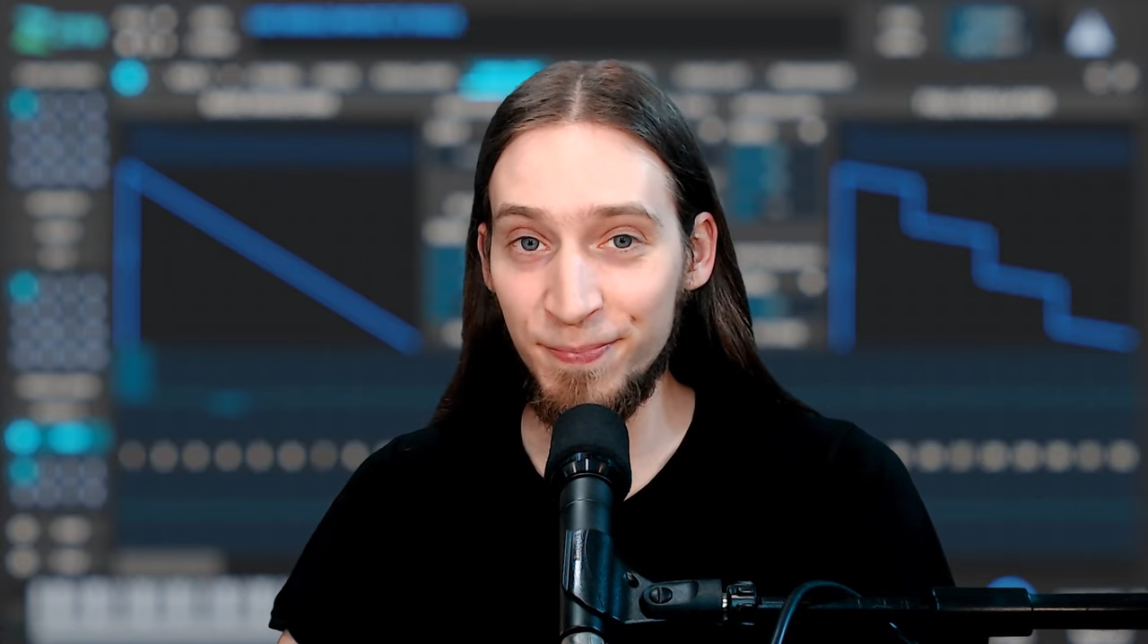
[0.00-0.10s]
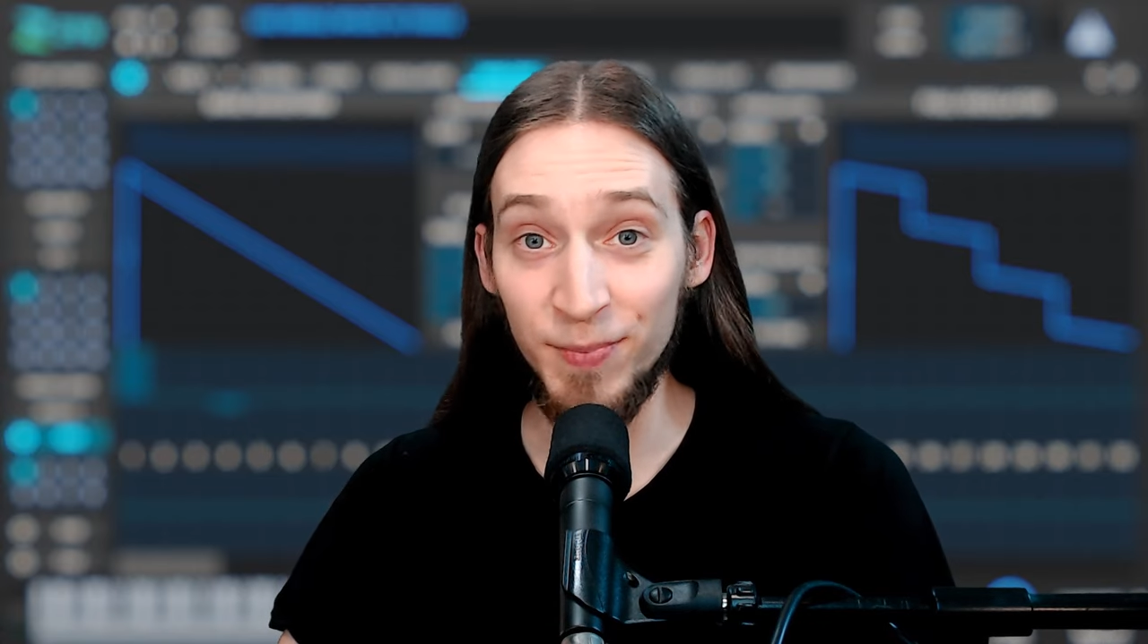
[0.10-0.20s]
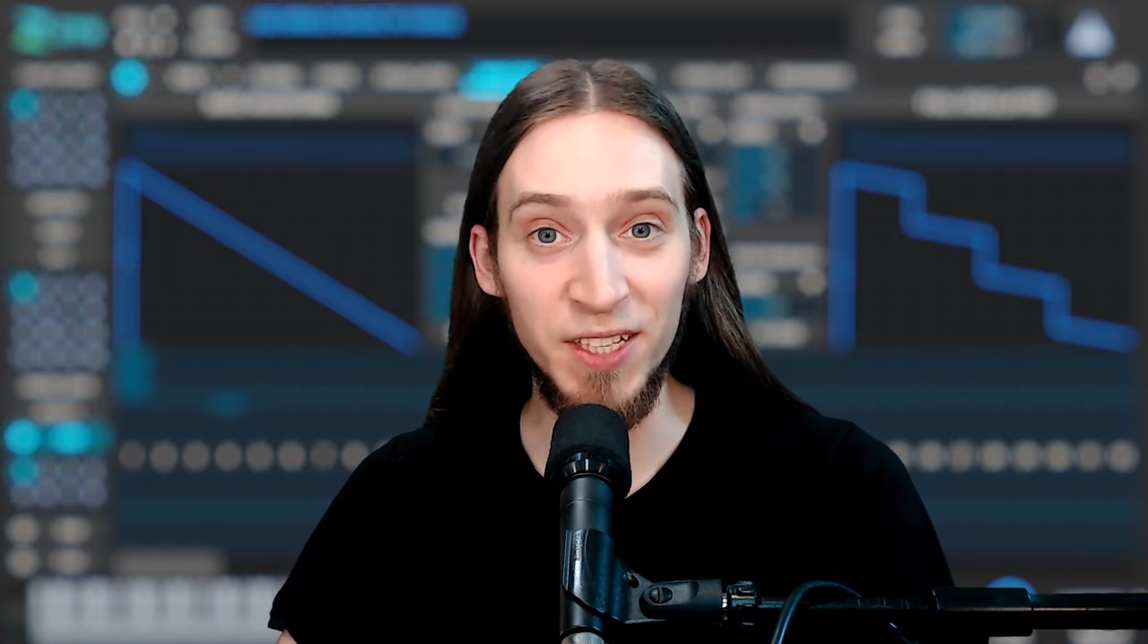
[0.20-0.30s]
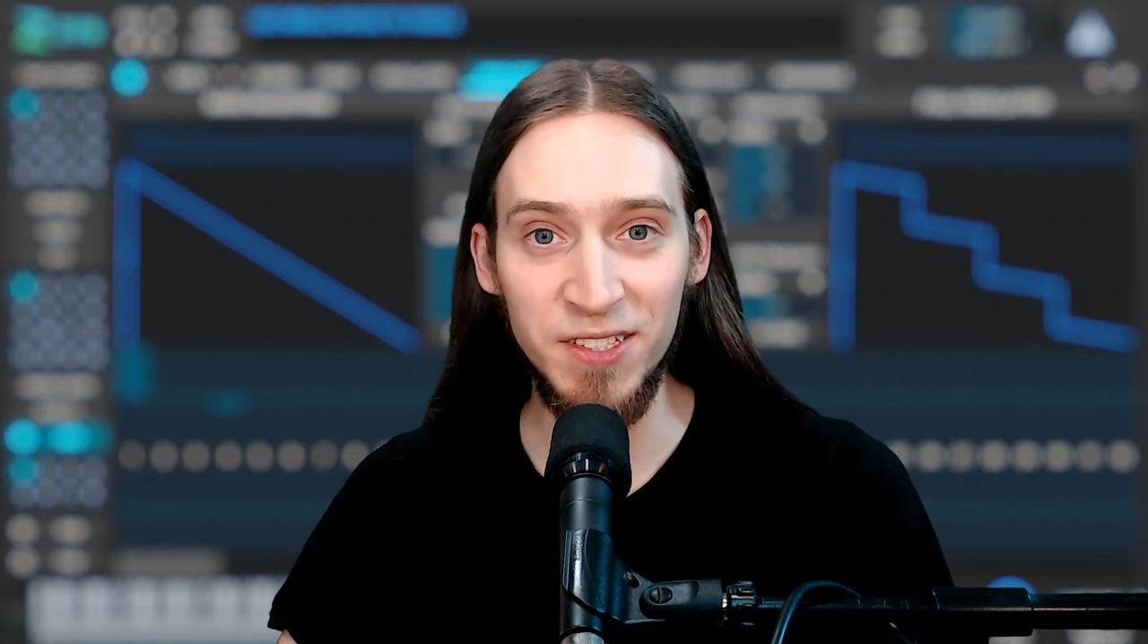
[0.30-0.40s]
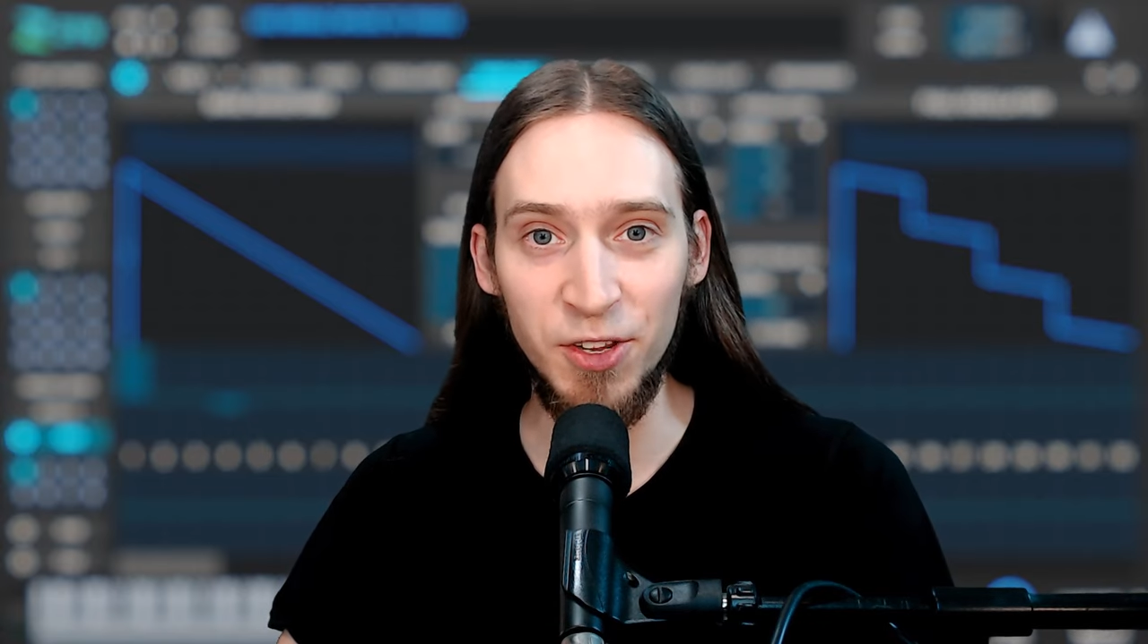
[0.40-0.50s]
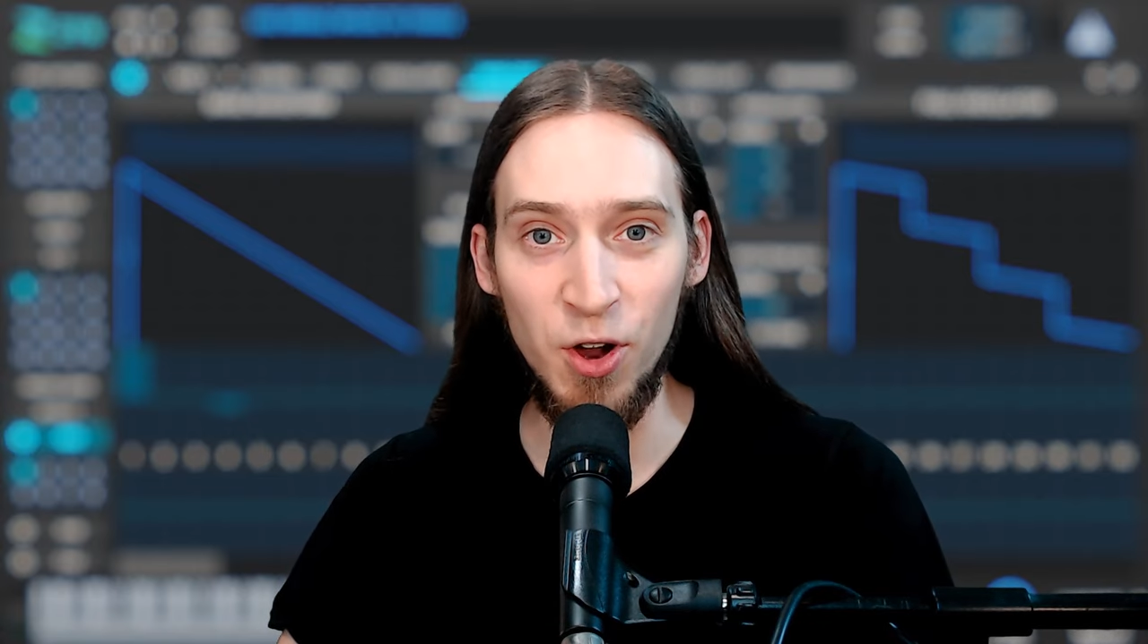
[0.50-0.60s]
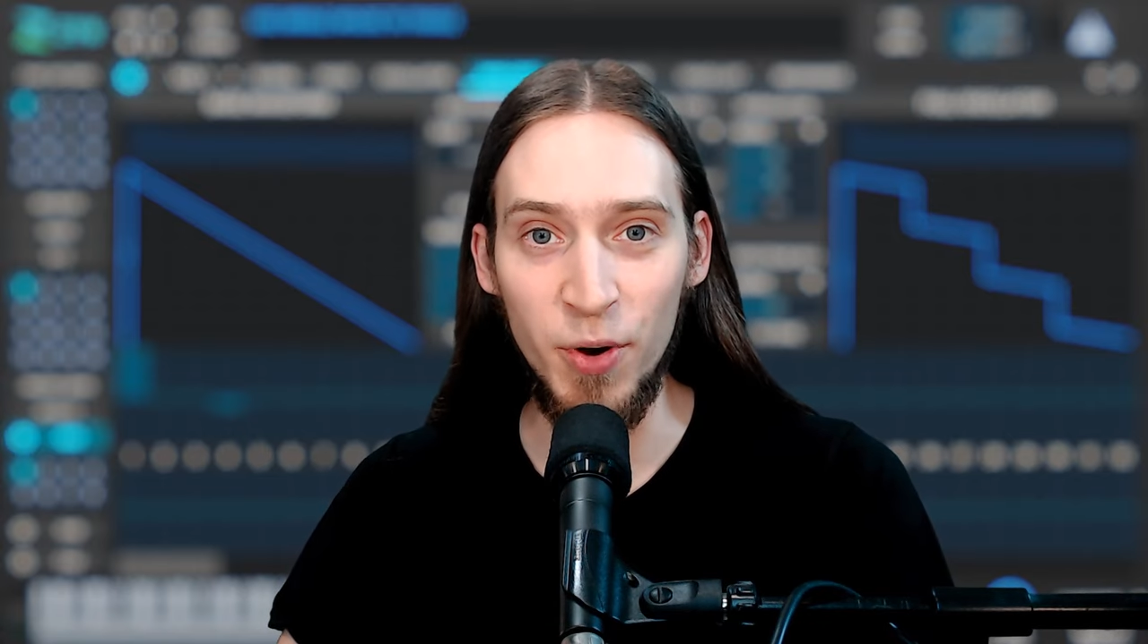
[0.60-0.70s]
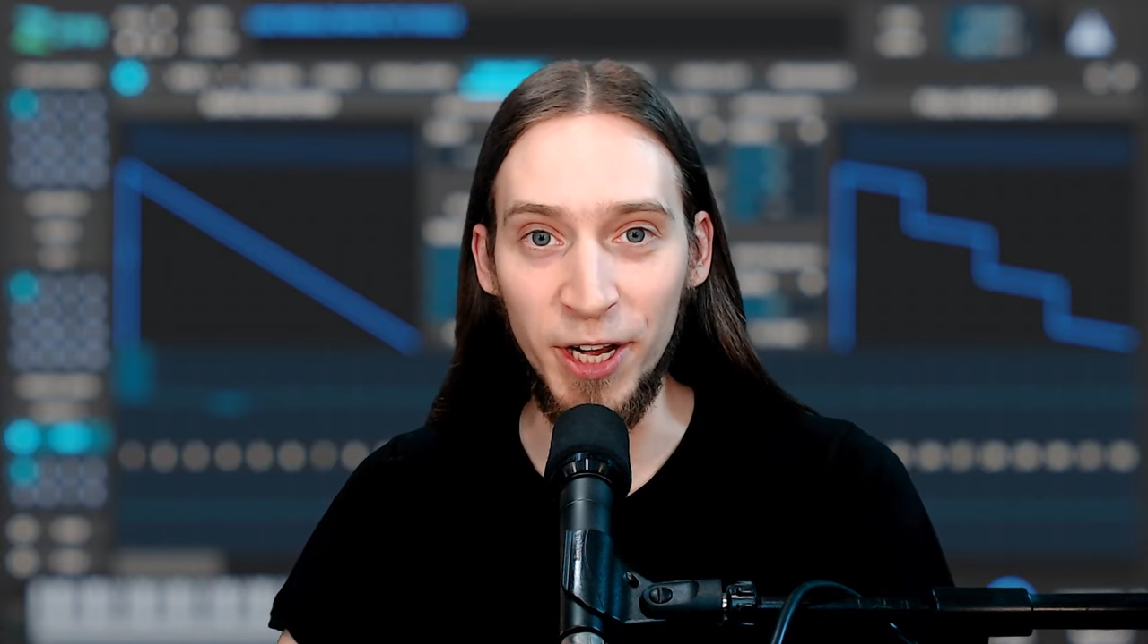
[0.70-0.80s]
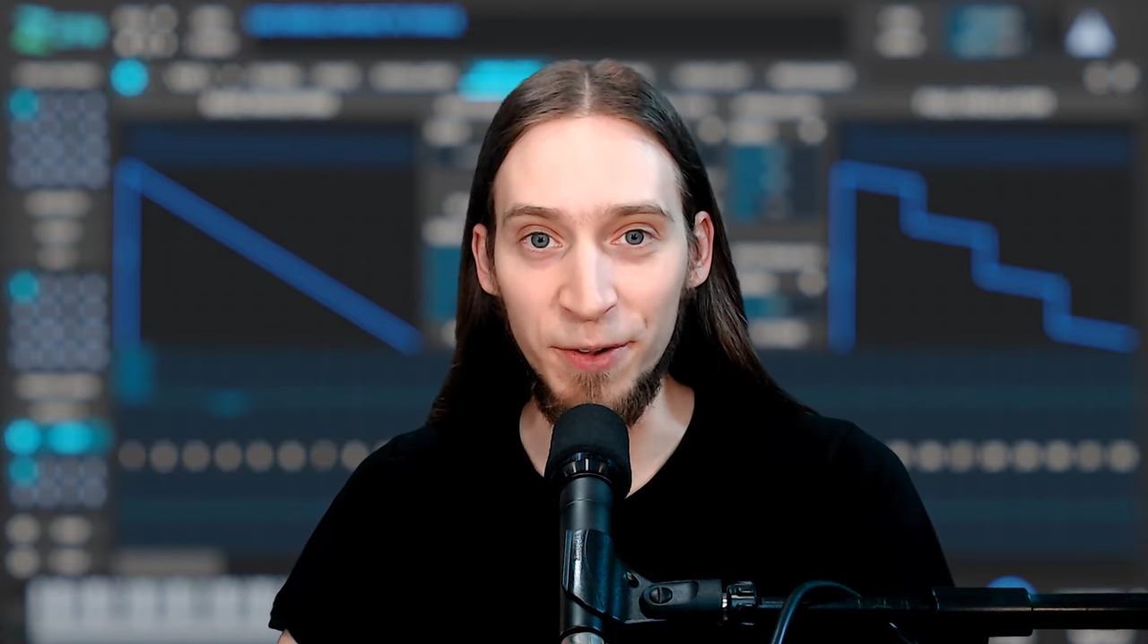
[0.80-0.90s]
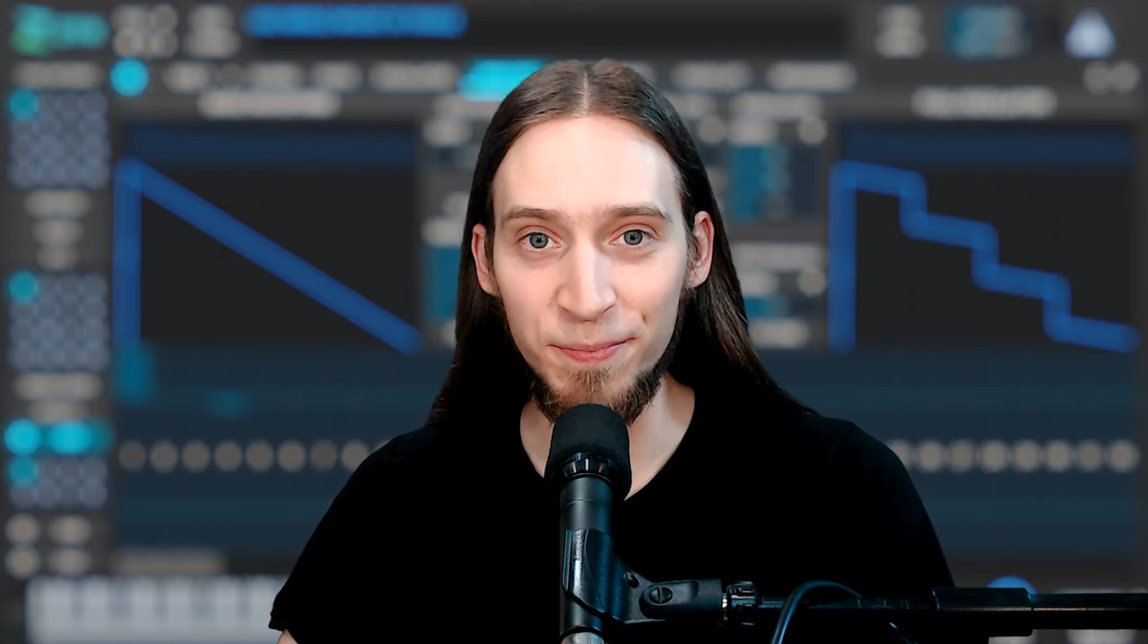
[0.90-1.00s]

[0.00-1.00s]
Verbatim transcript: Let's get going!